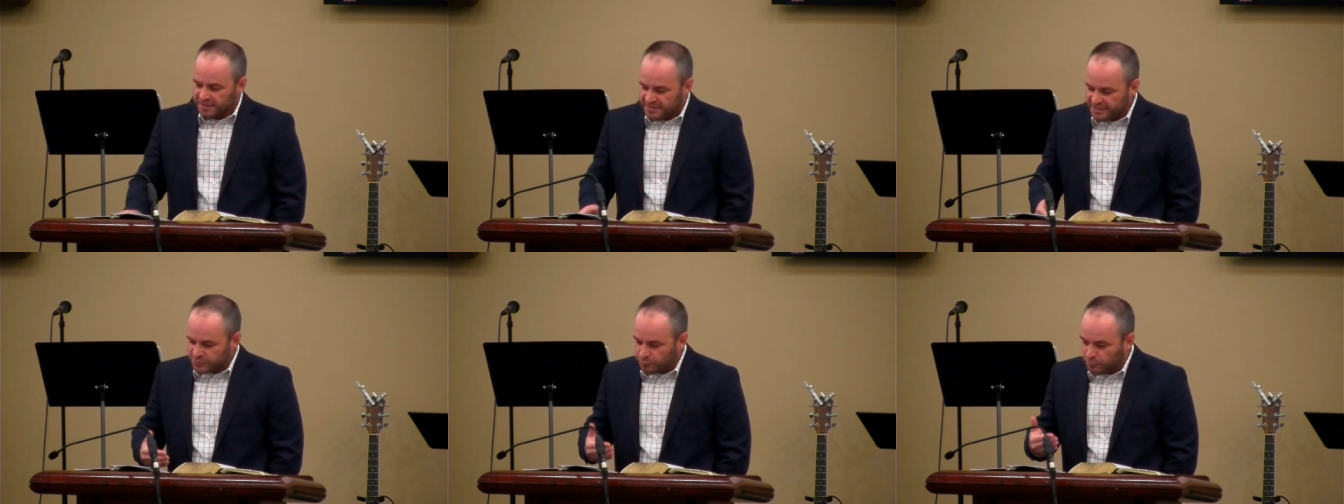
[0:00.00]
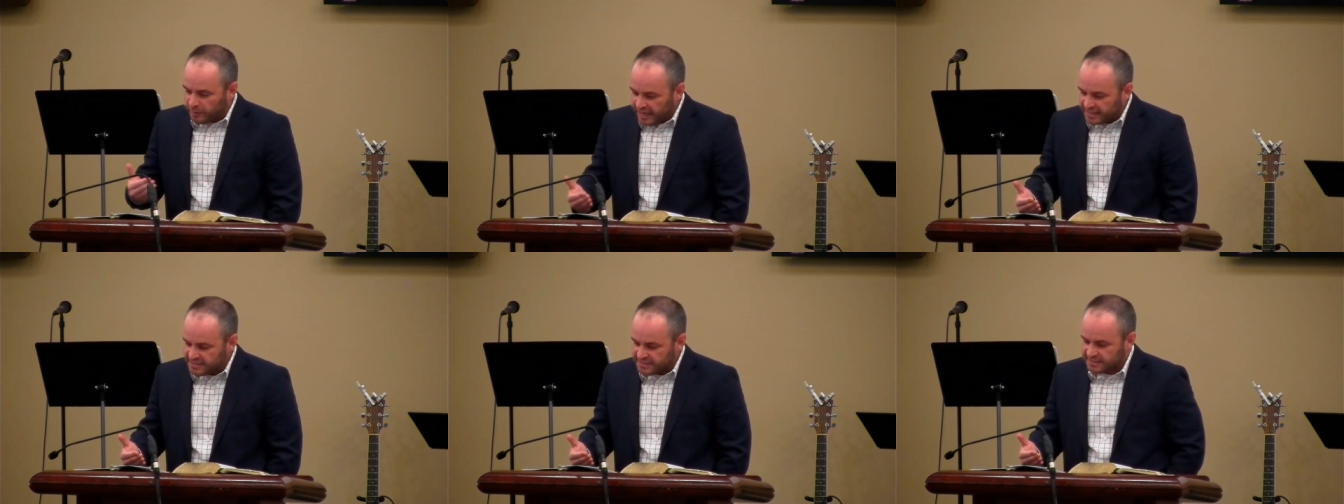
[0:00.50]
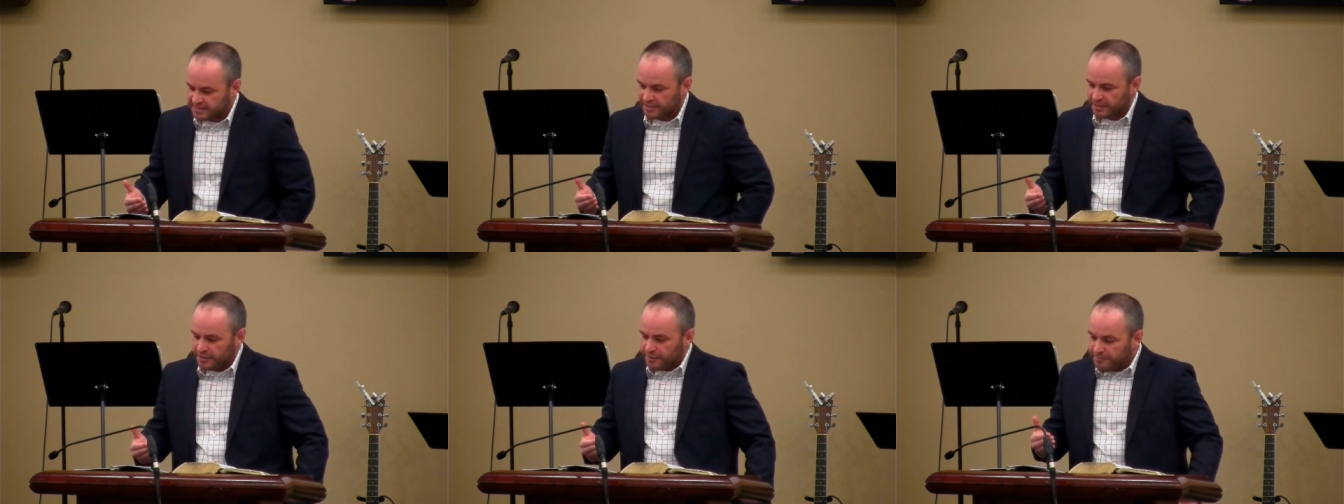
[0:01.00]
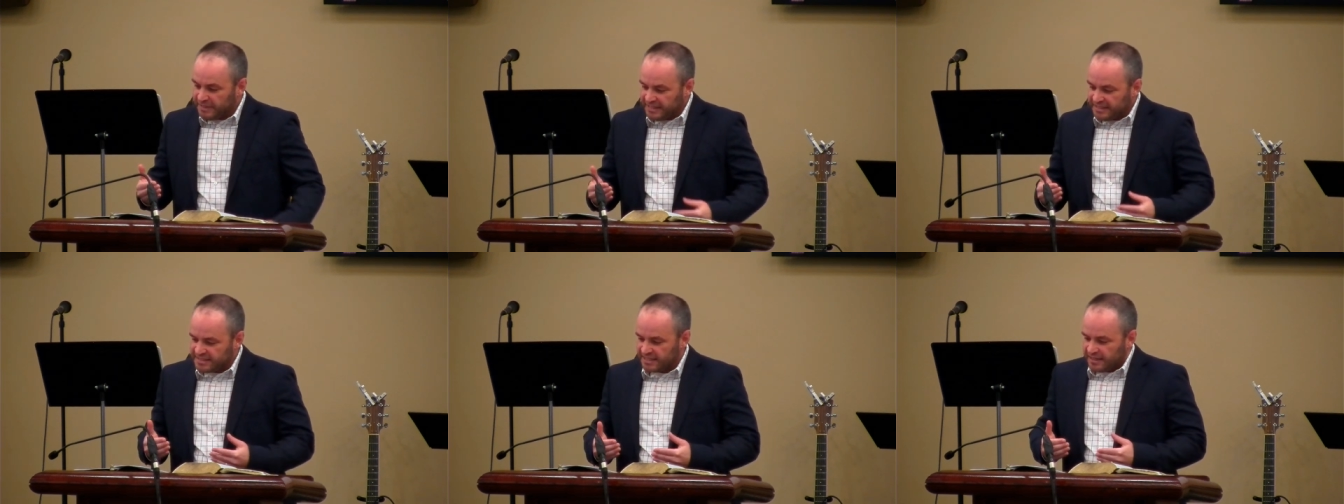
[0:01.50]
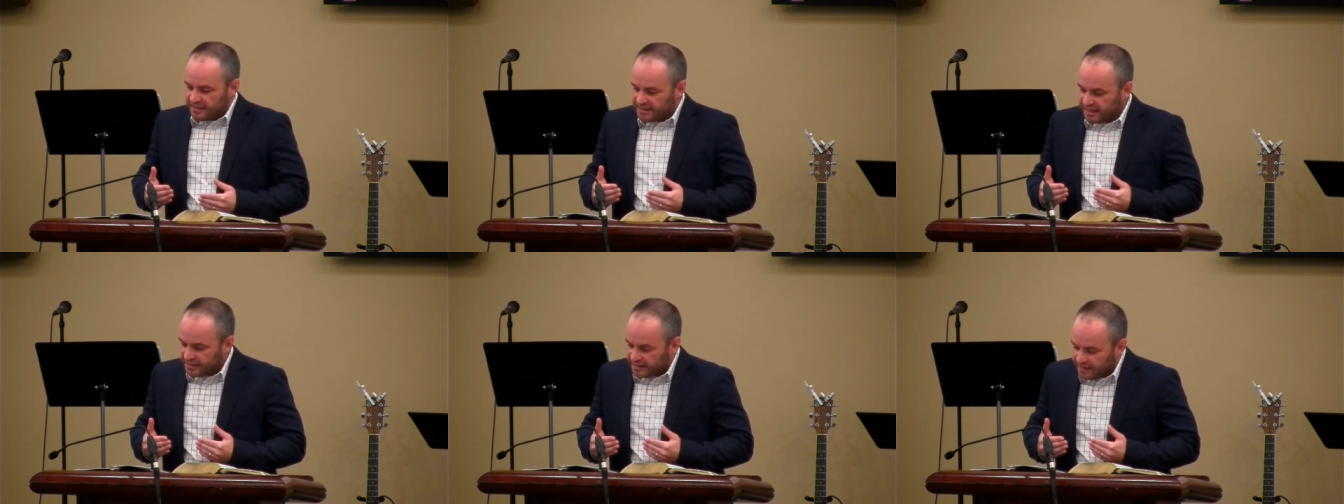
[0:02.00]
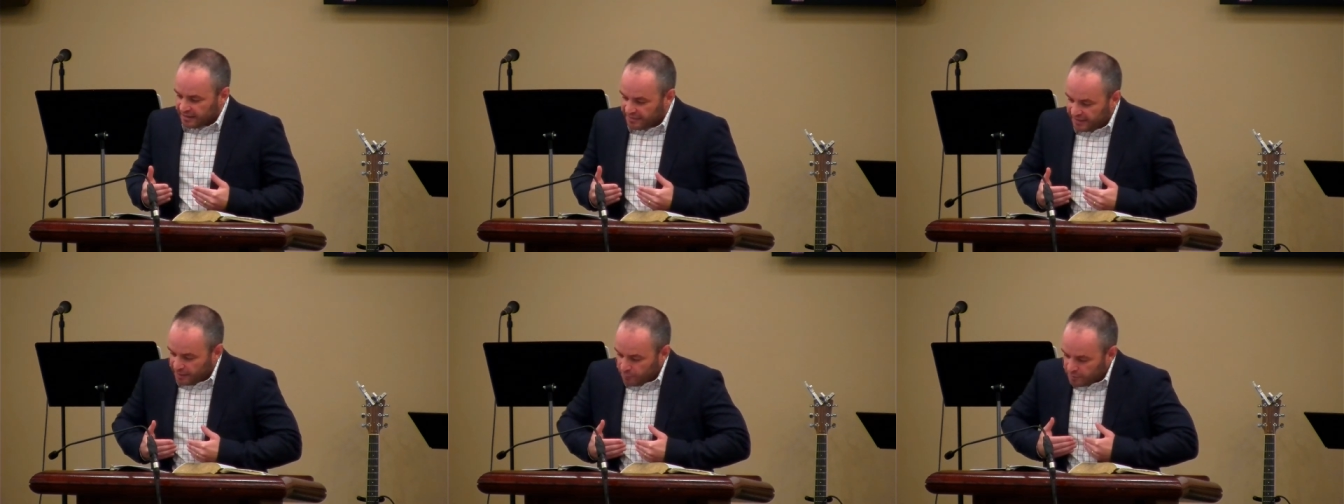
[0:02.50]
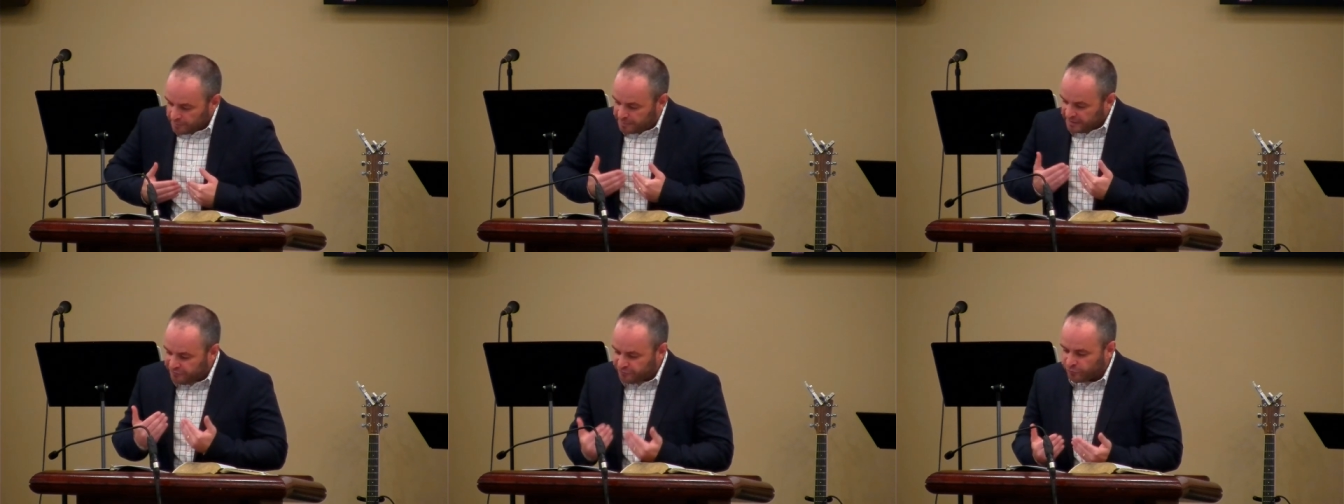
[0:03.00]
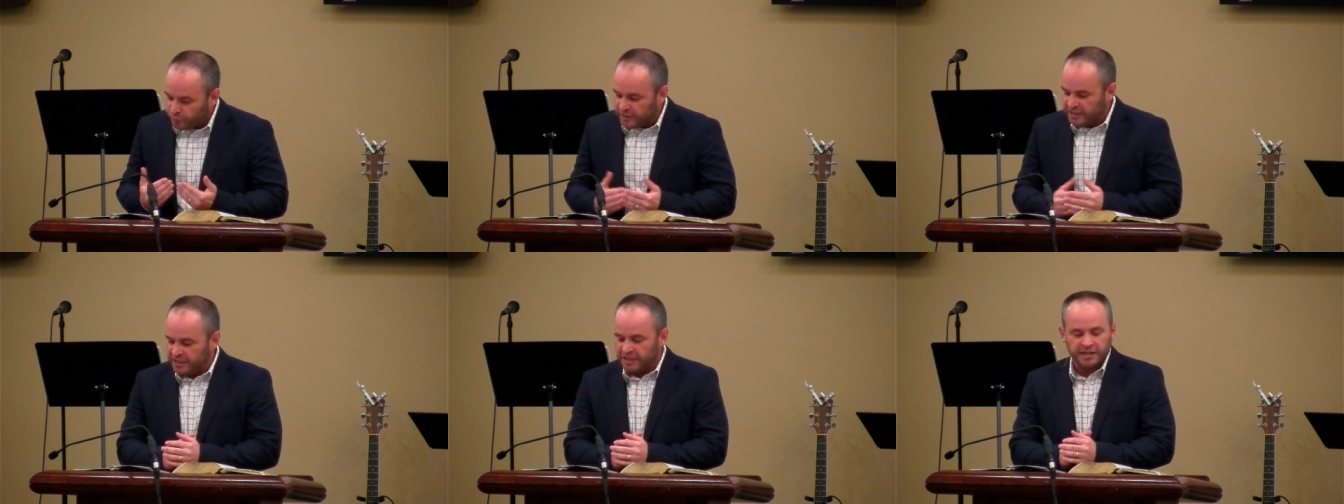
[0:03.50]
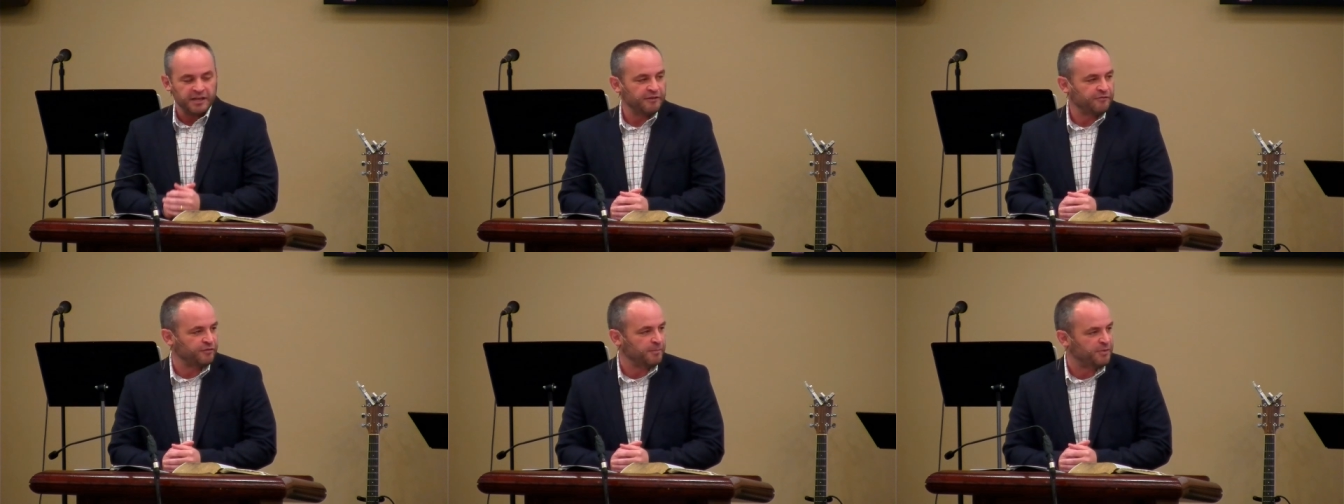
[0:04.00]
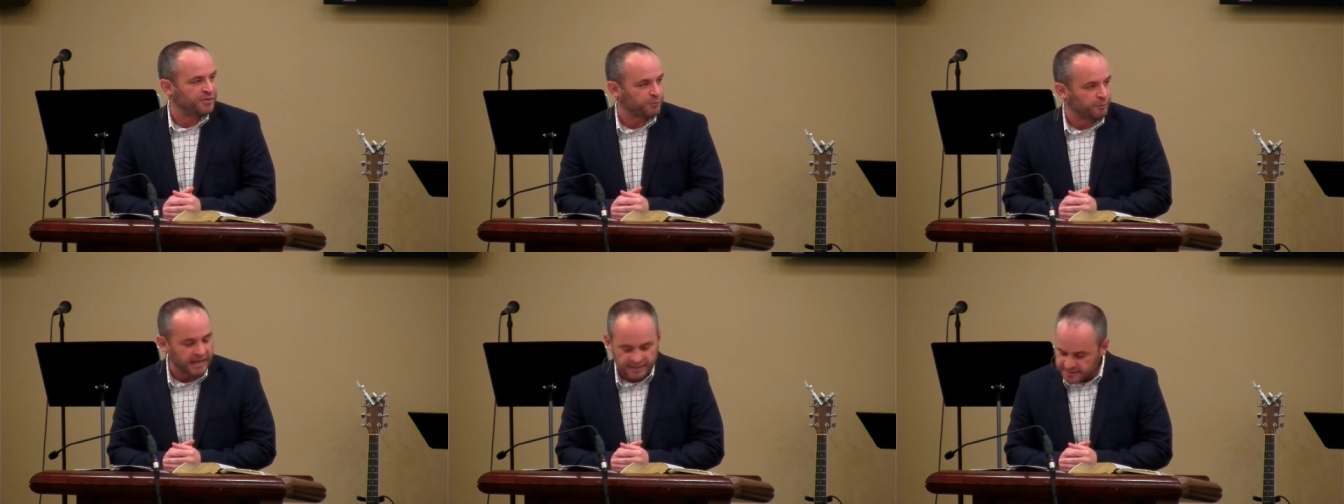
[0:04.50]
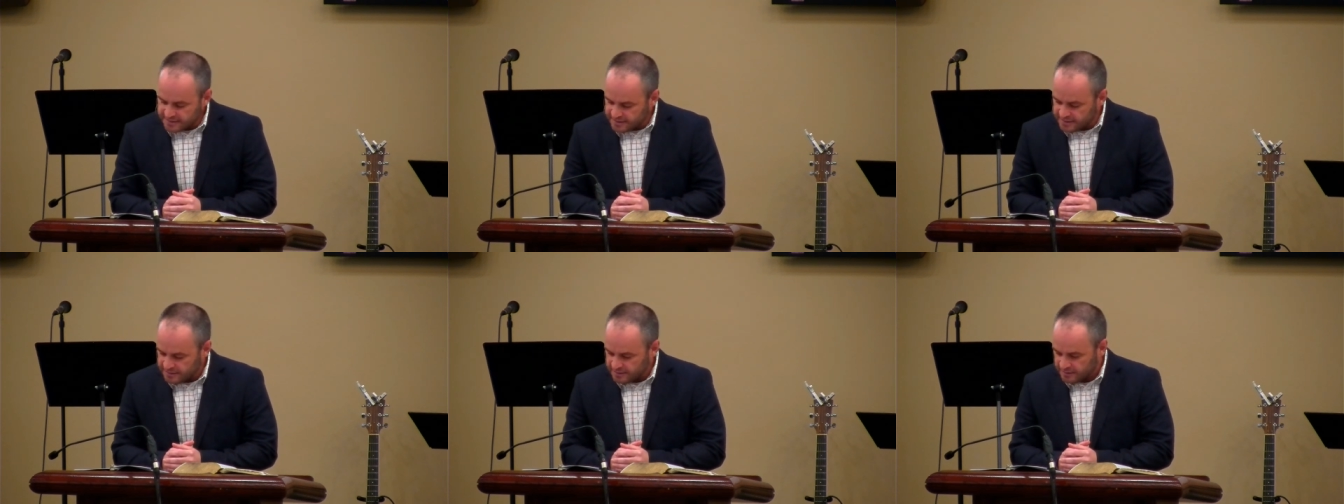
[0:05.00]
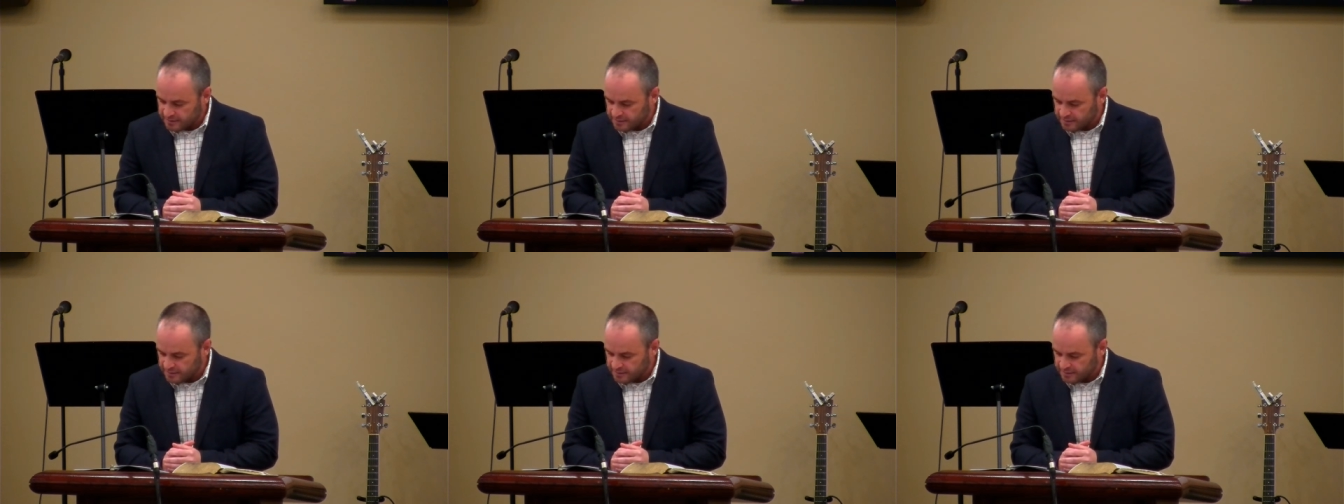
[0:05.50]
This rest means that they will be free from threats,